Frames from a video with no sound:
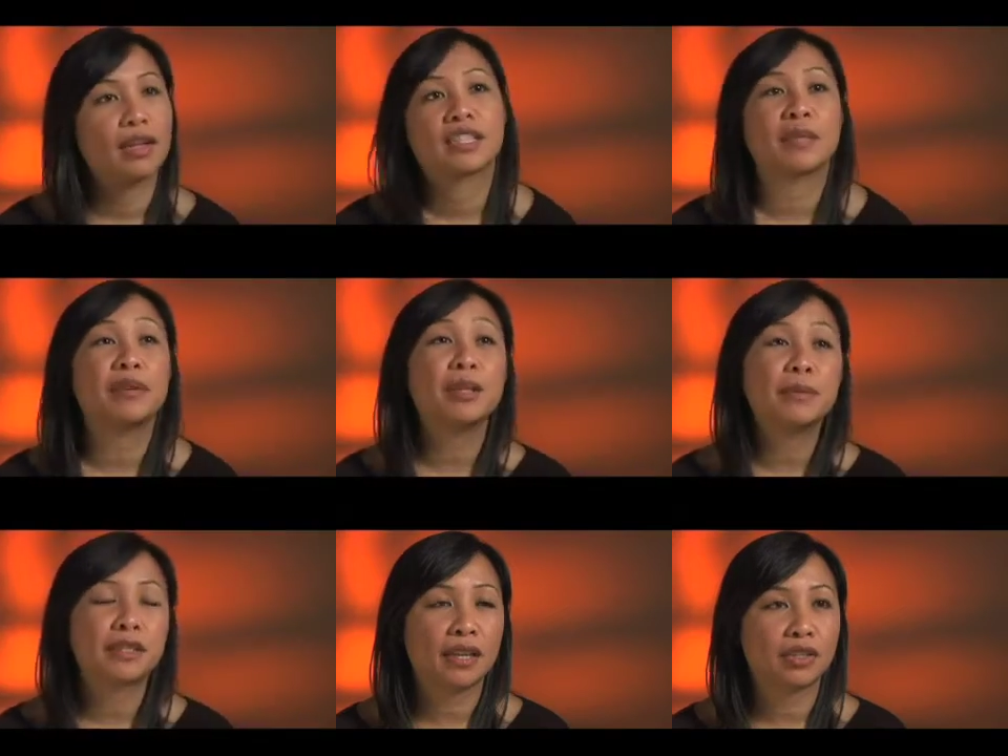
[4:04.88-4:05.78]
Some of the
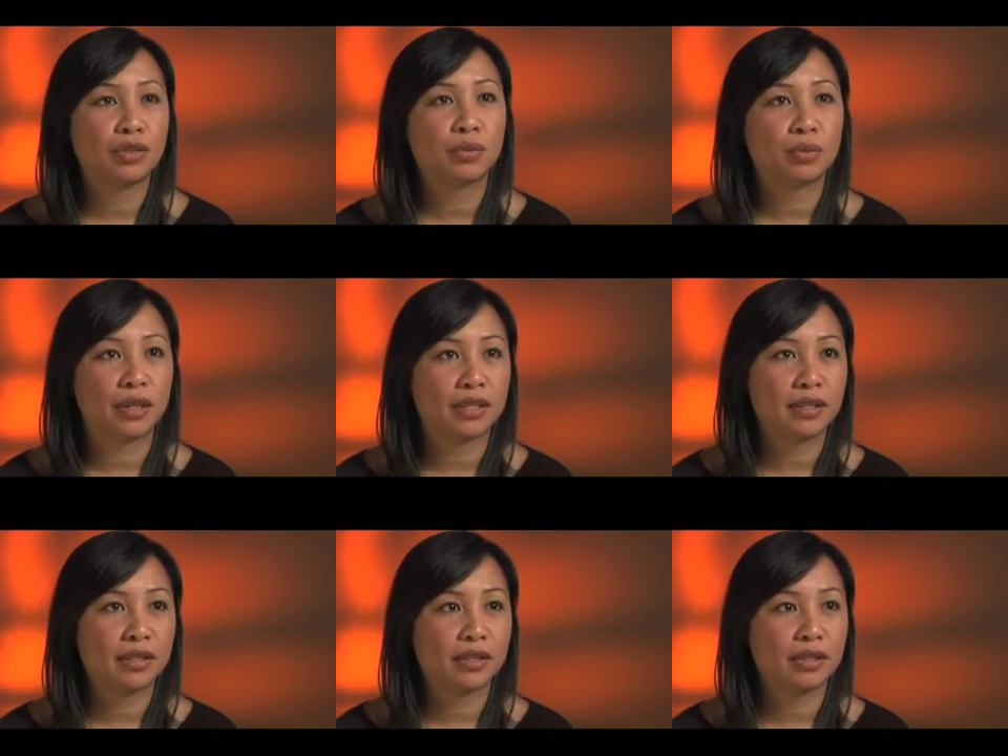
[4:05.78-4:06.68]
potential
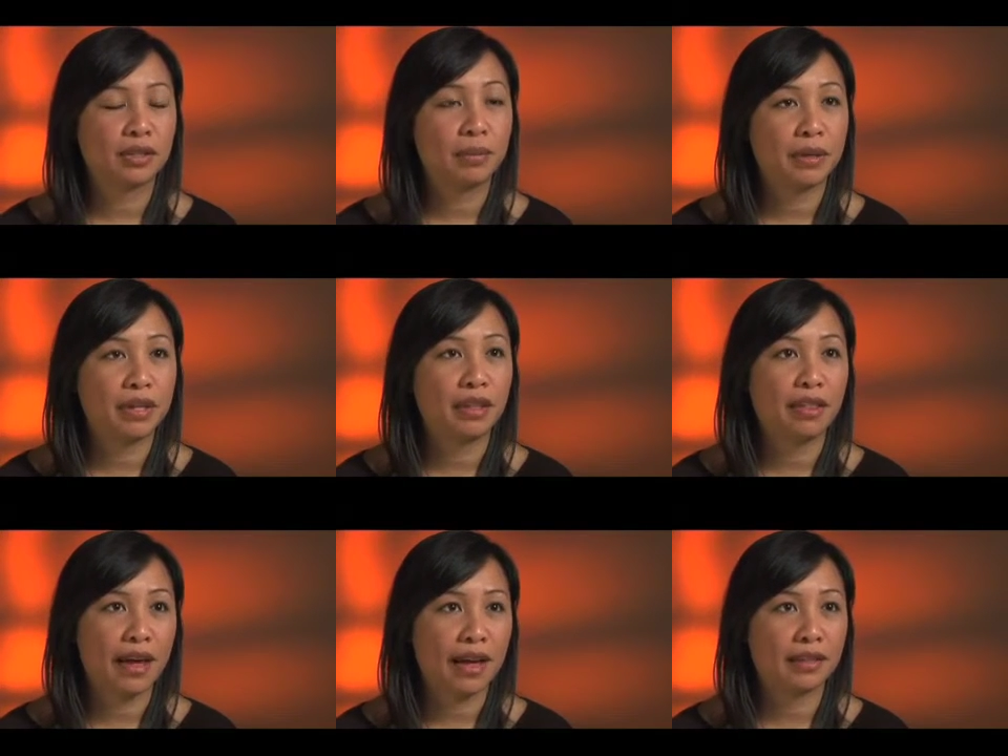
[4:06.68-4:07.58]
risks could be
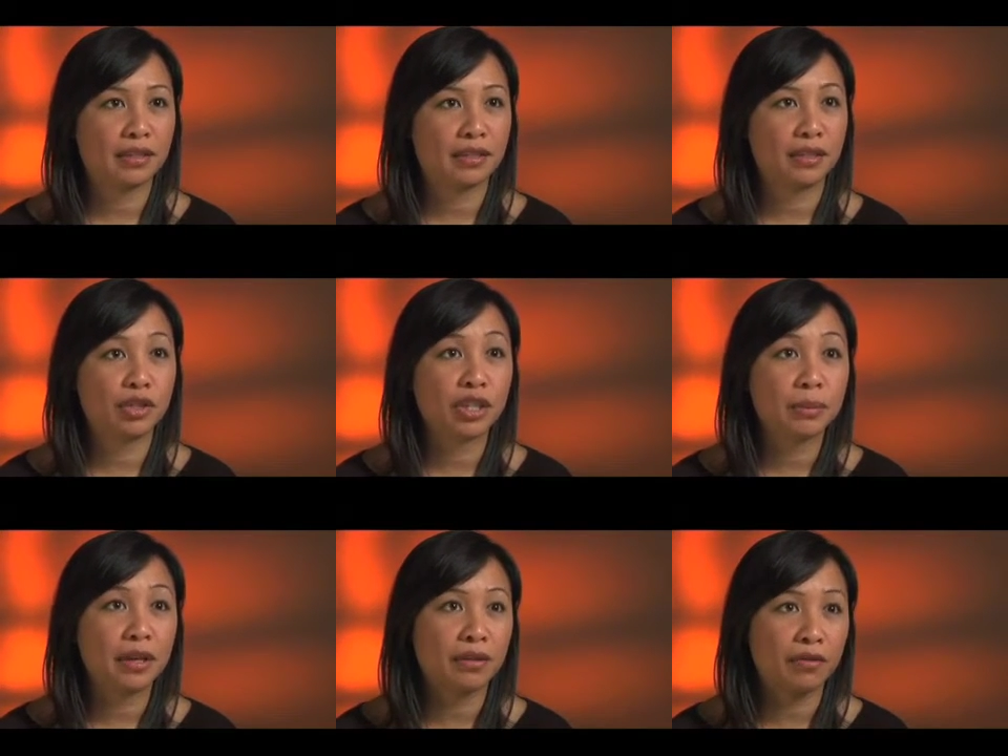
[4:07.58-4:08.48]
that the
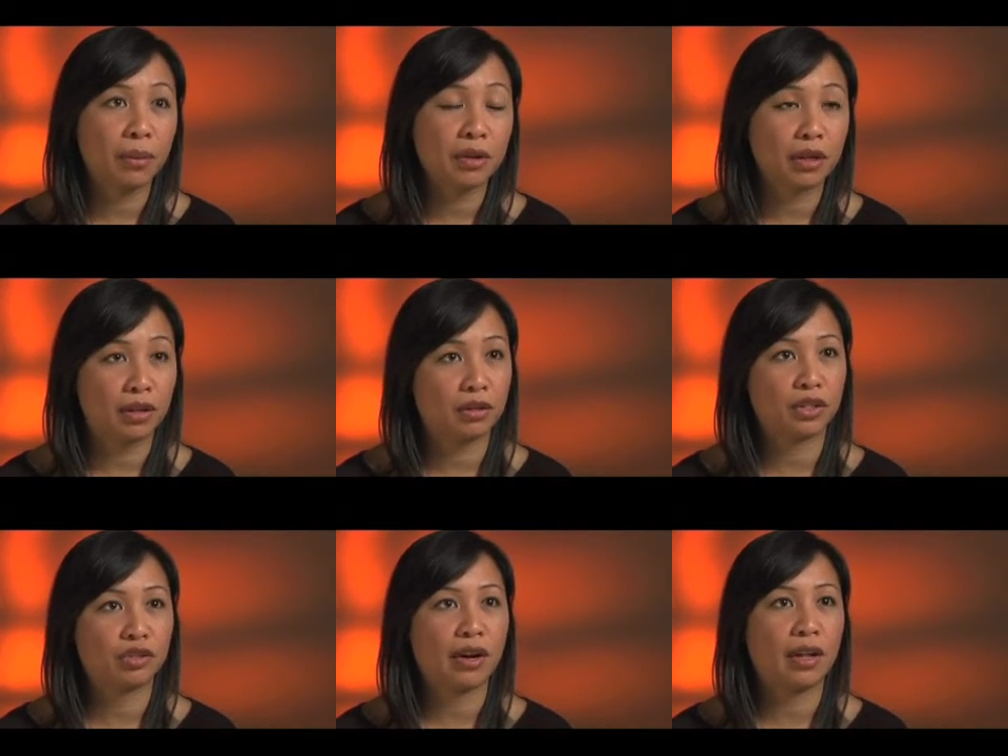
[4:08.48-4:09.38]
treatment from the
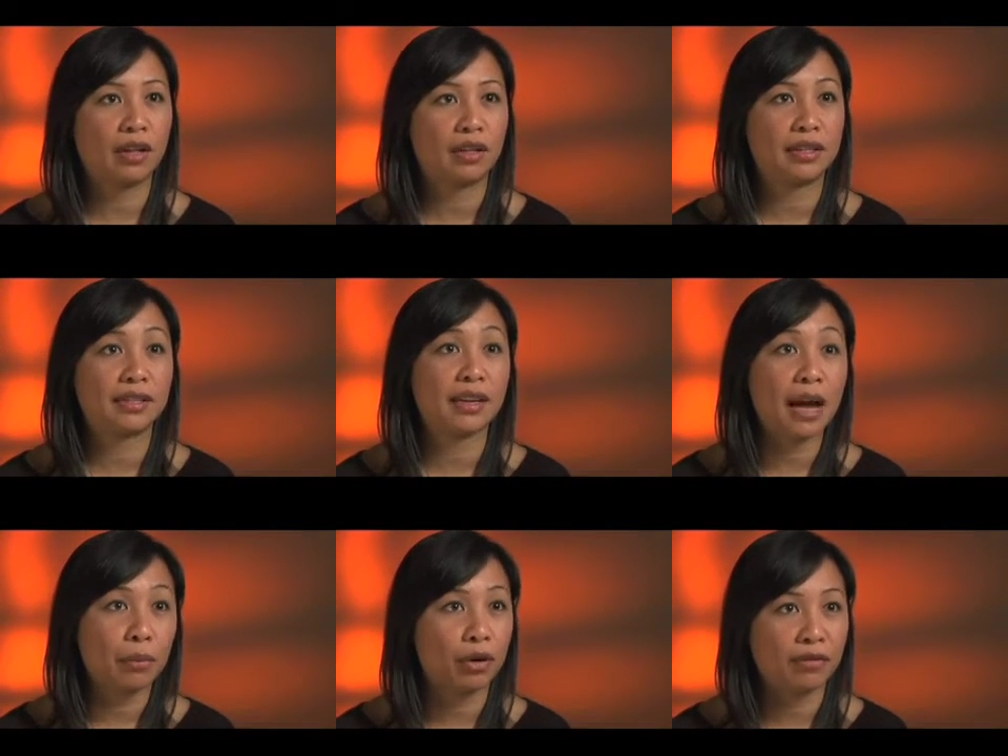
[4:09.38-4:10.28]
clinical trial is
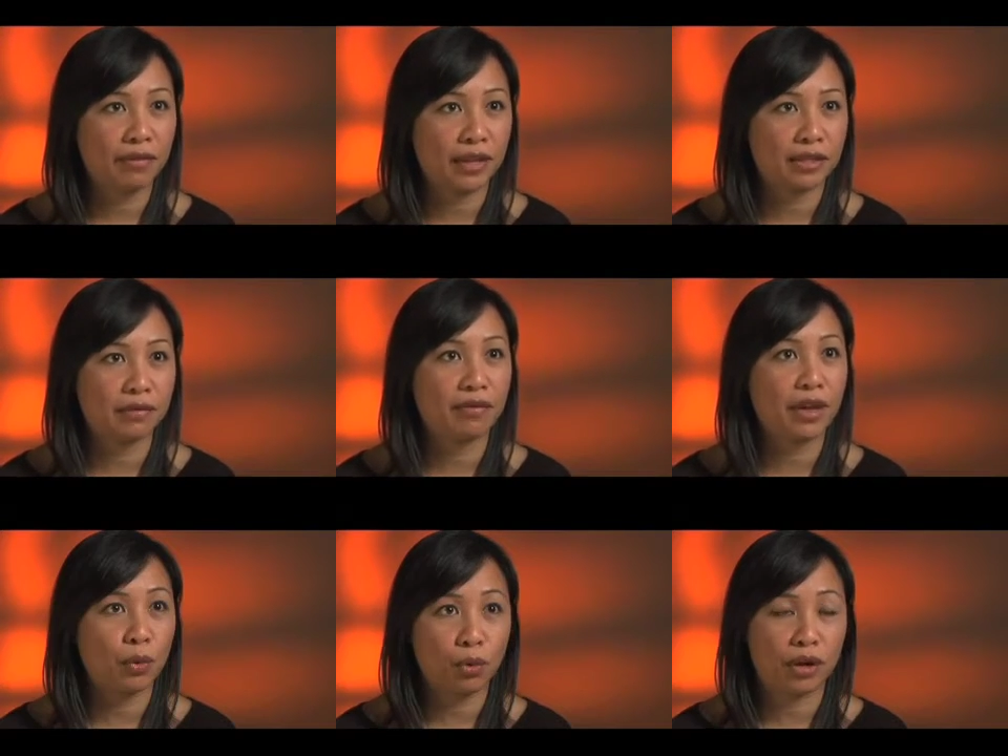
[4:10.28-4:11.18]
not more effective
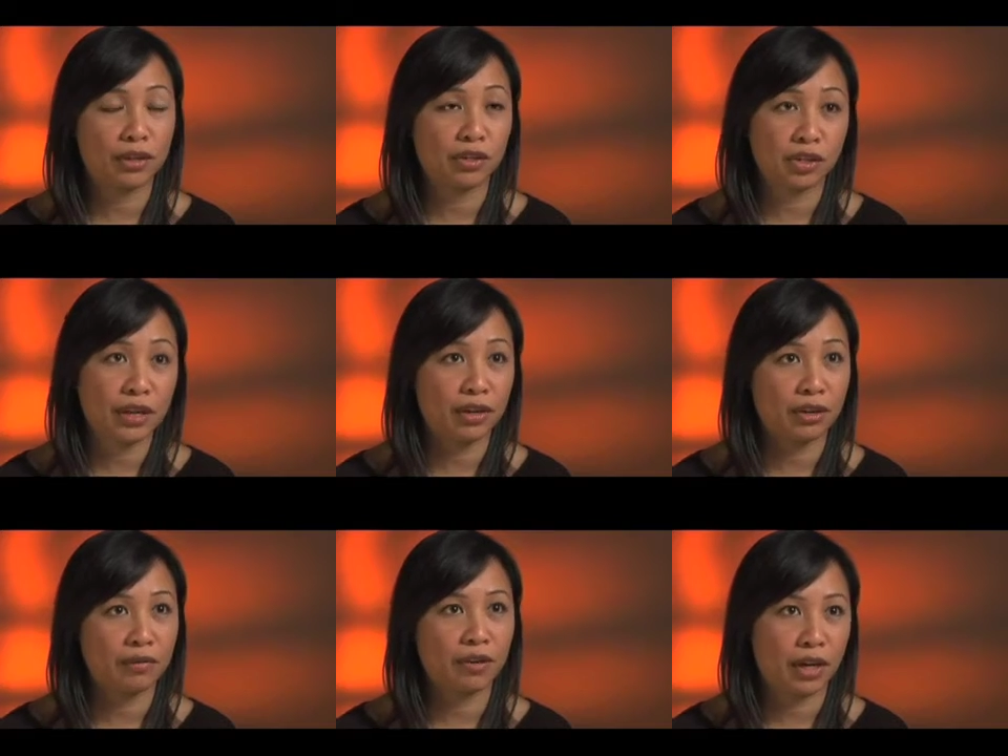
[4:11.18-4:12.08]
than what your
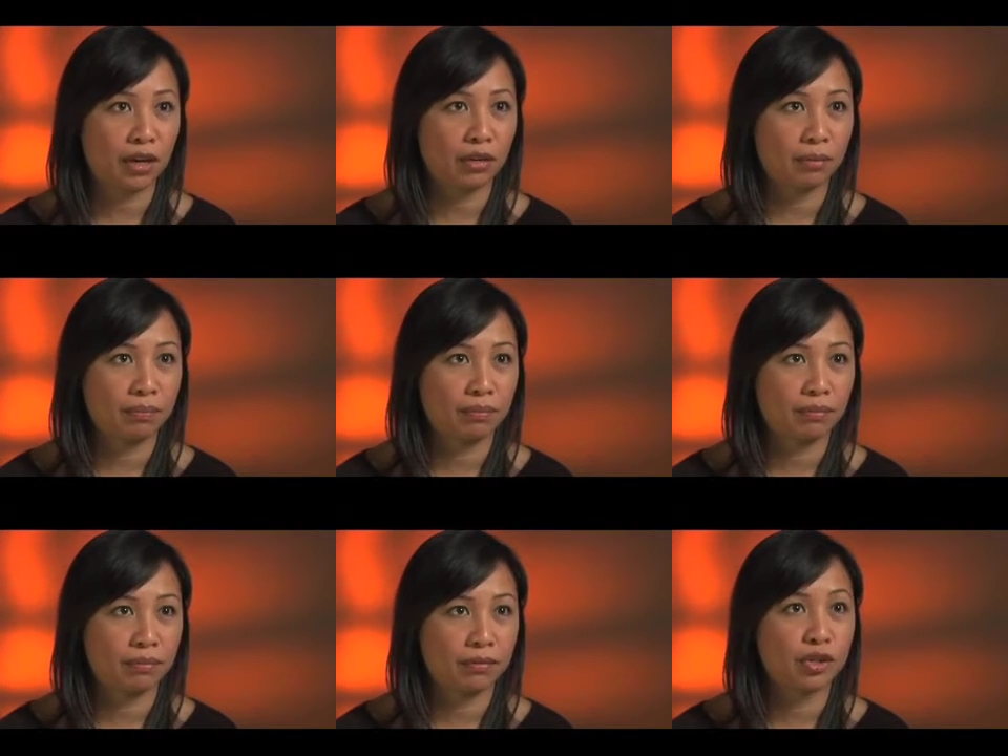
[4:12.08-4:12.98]
standard of care
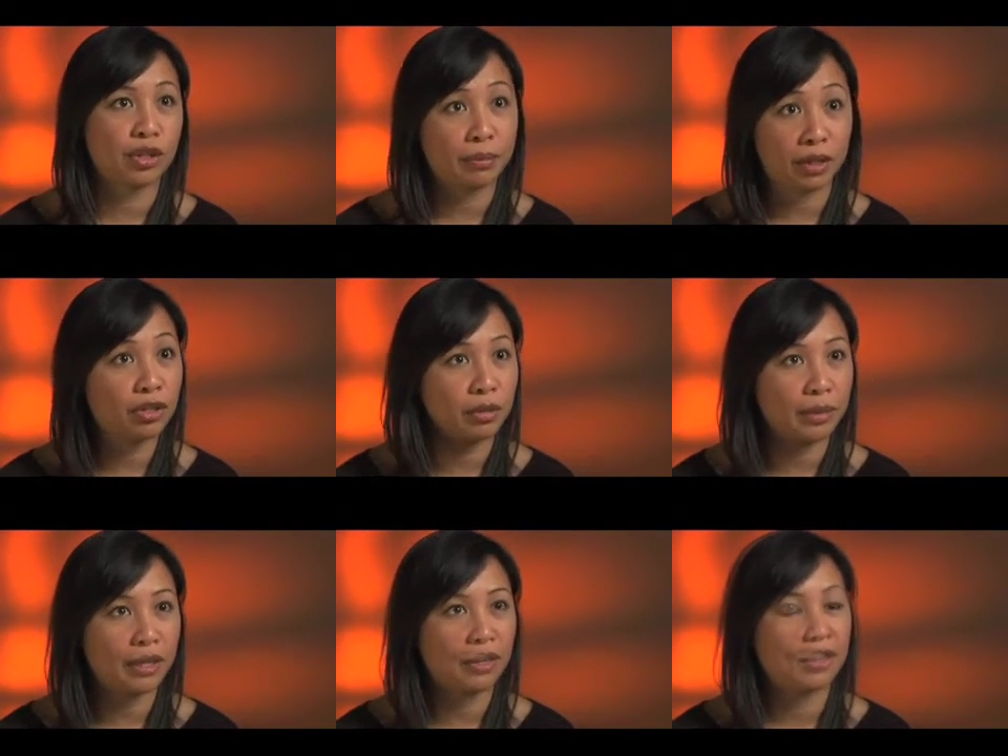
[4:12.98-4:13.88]
treatment could
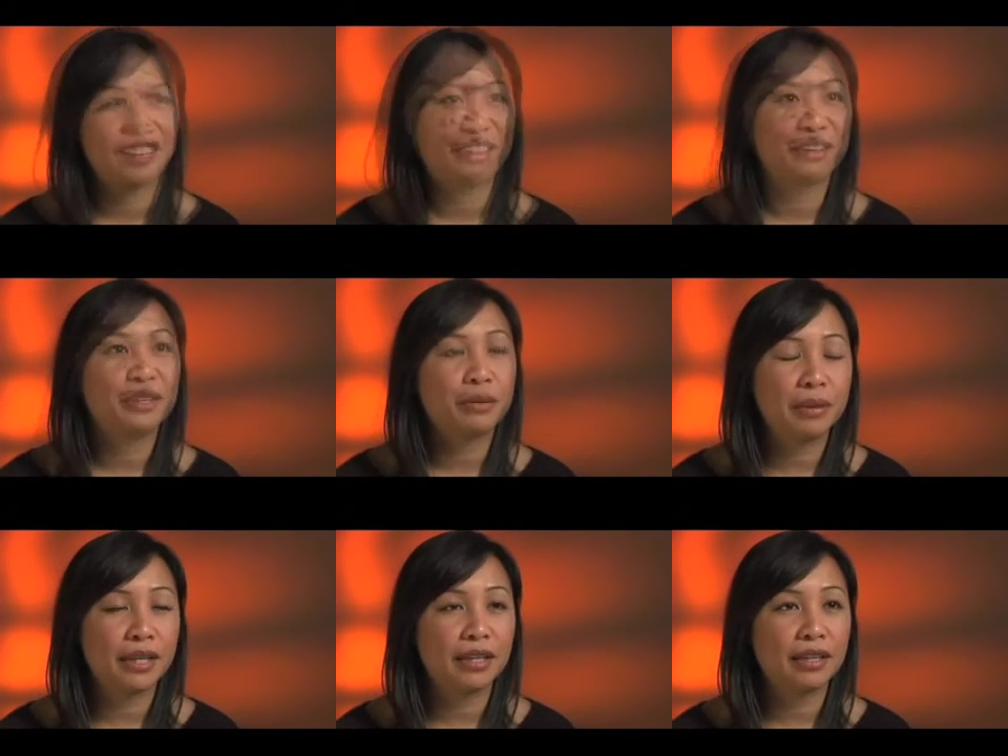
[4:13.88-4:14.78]
be. There could
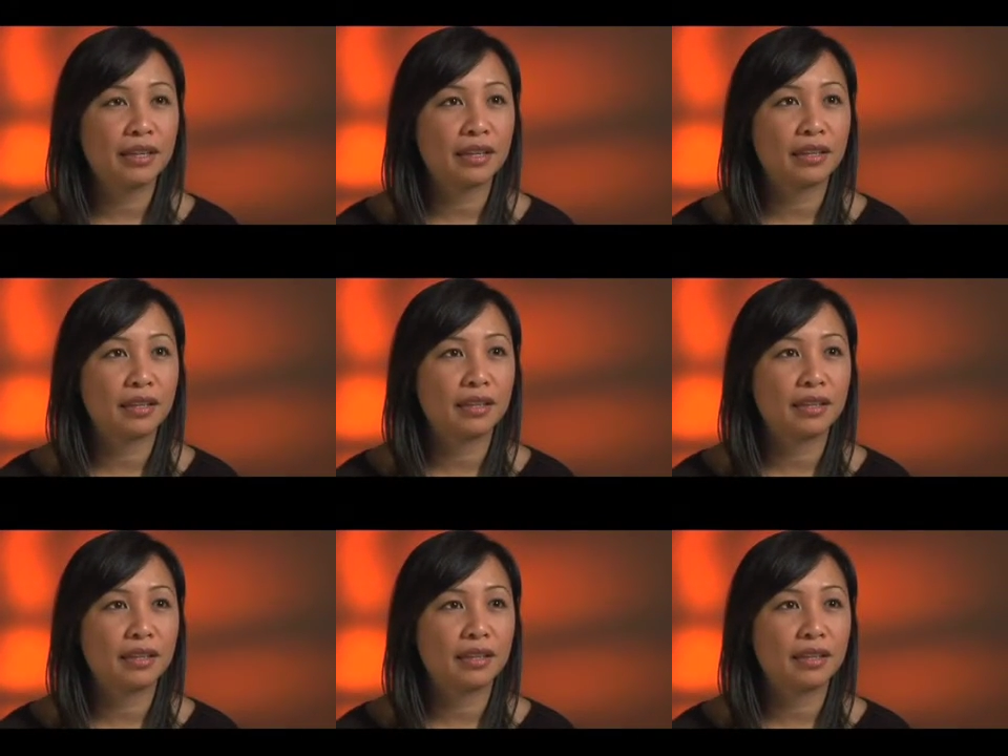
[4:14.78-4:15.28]
be